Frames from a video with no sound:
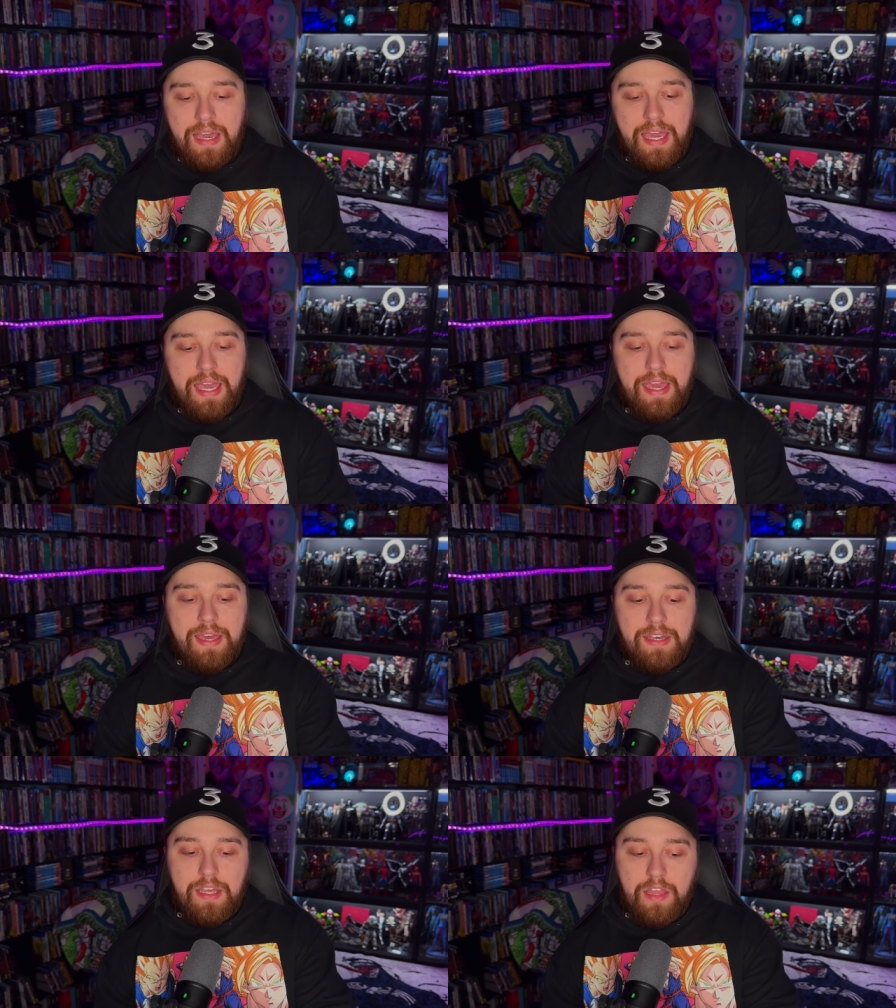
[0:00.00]

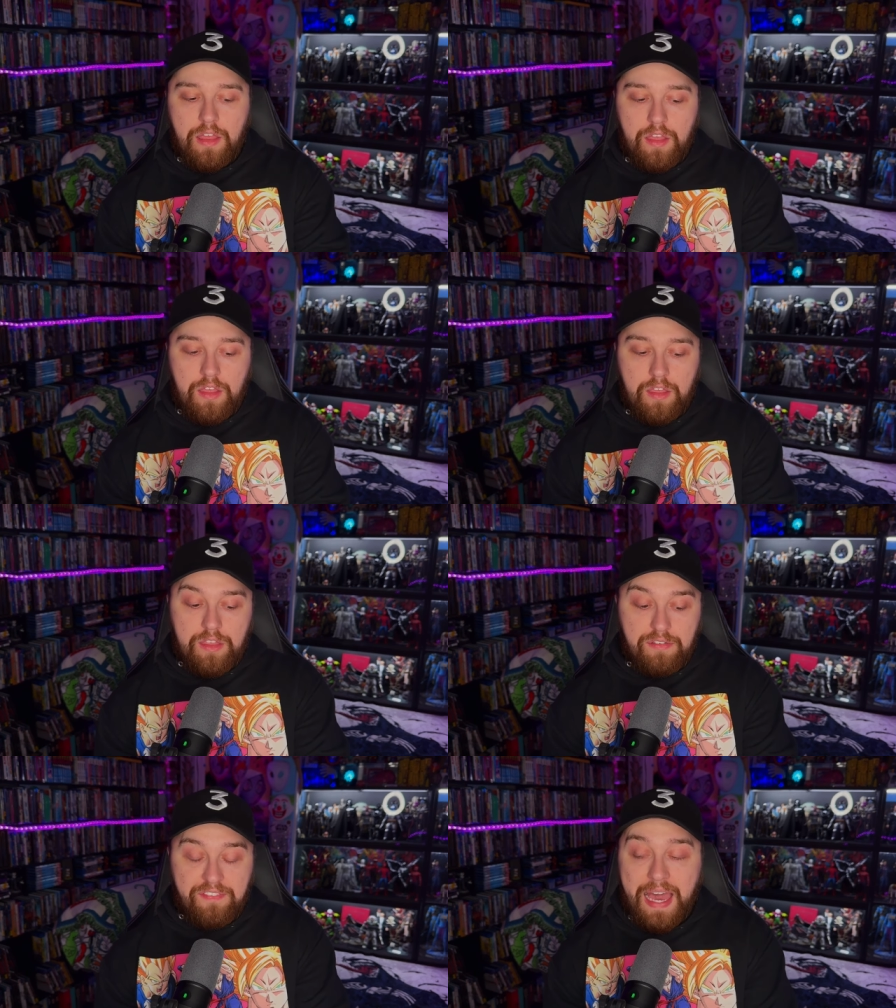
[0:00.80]
And
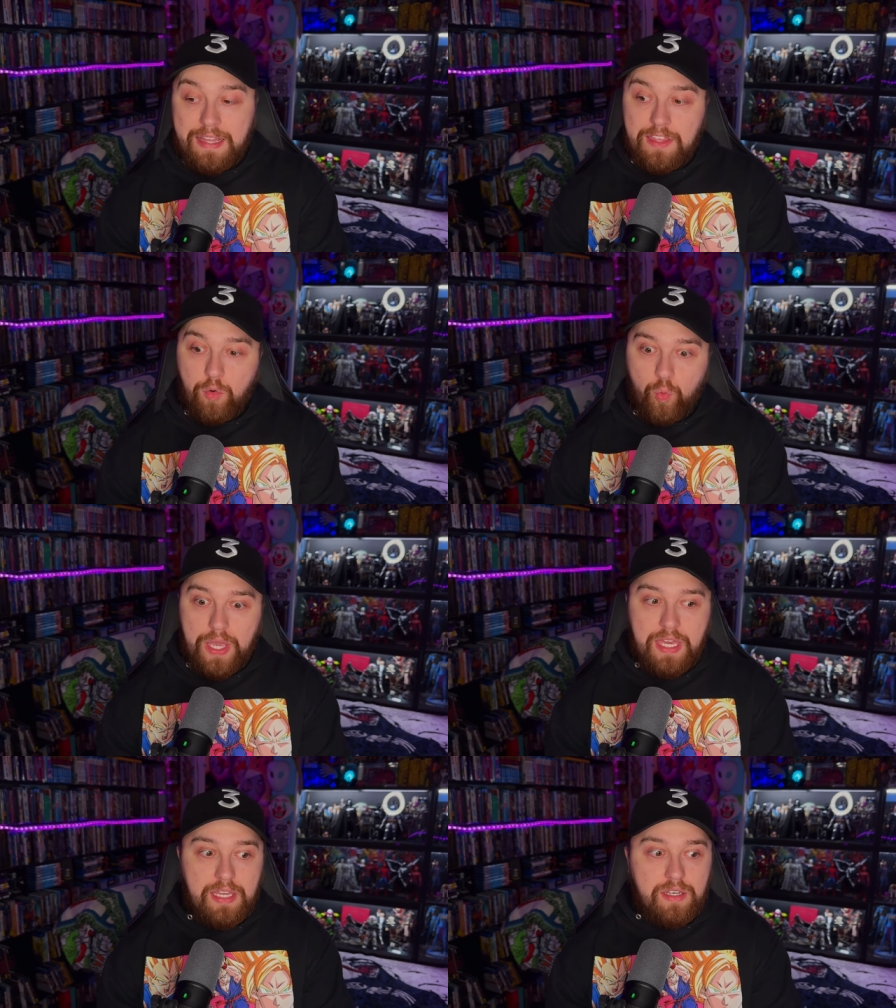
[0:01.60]
the fact that
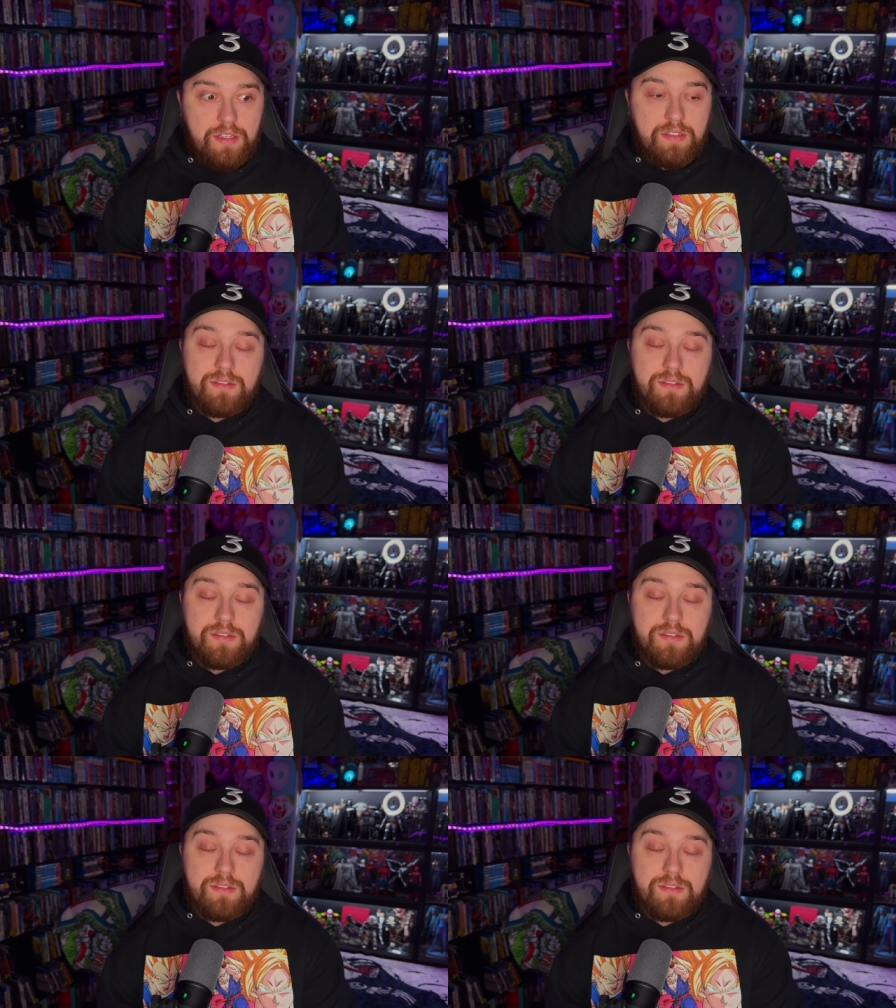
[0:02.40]
Wiccan,